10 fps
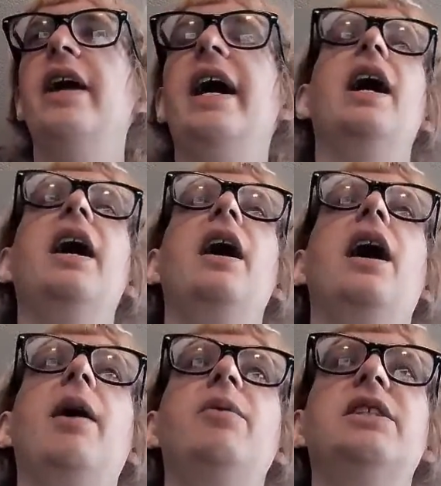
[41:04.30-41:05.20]
Oh yeah.
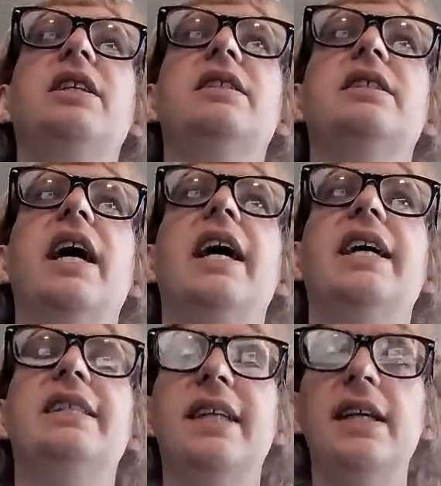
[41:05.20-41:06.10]
I was going to say,
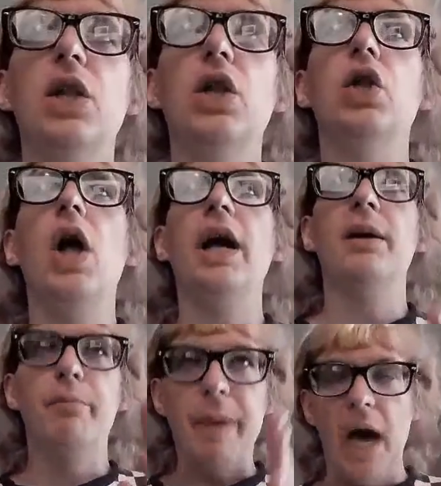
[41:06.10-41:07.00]
it says a lot
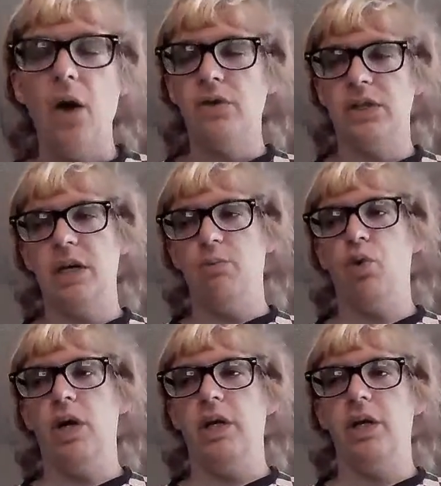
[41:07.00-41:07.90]
about
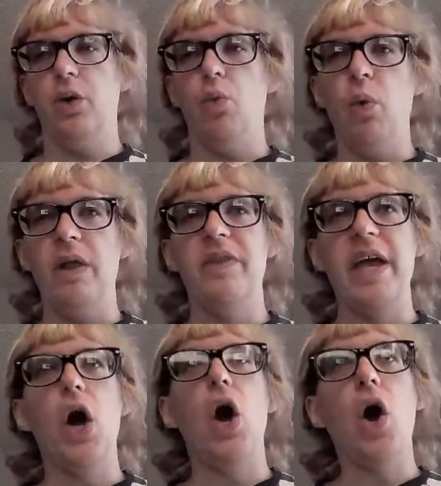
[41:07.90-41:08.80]
someone when
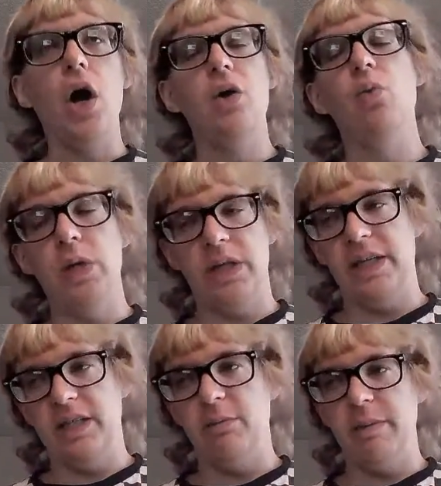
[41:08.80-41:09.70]
they are
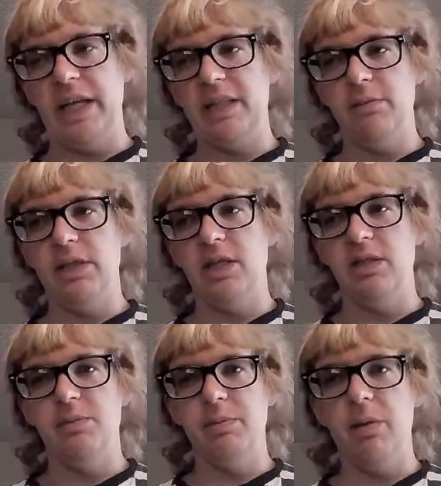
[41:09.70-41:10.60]
willing to make
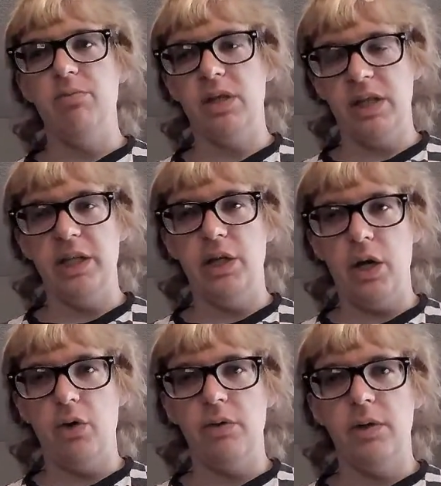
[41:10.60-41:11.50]
themselves publicly
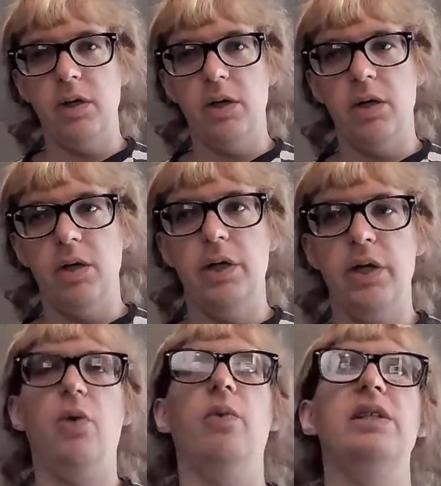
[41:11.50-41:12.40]
known.
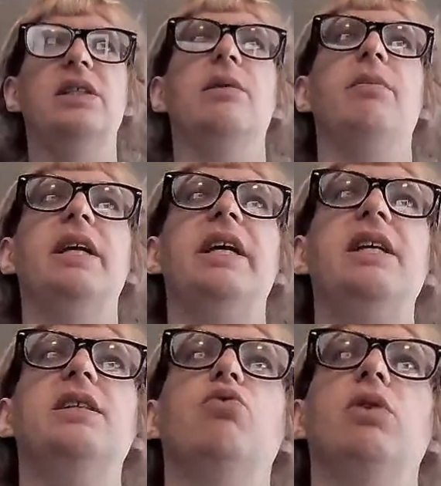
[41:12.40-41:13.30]
You know, when somebody
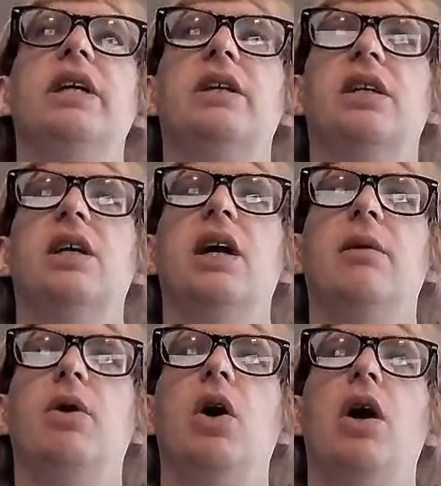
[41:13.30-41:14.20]
is willing to
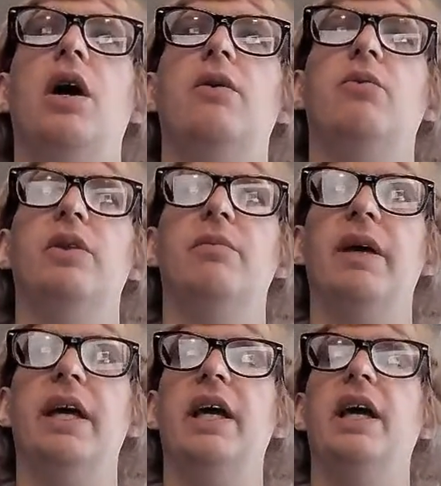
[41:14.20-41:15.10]
come on with
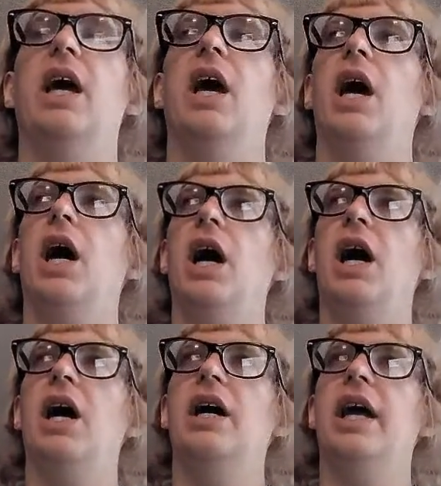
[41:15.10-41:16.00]
me
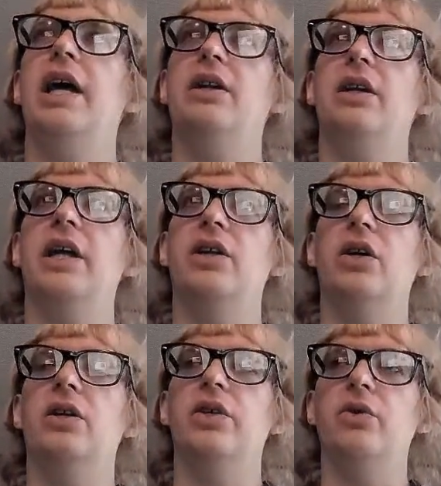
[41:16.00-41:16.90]
and
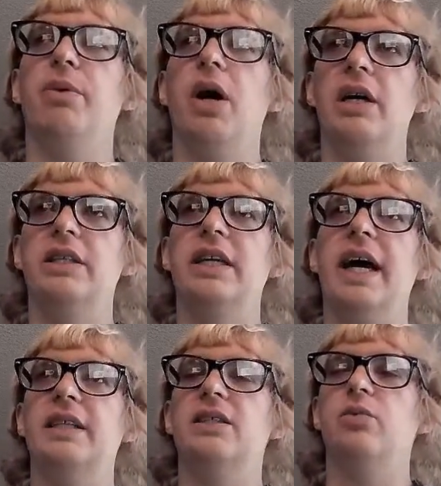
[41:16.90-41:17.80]
do
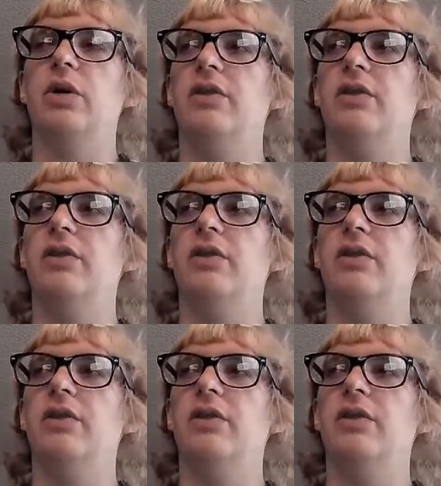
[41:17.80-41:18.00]
podcasts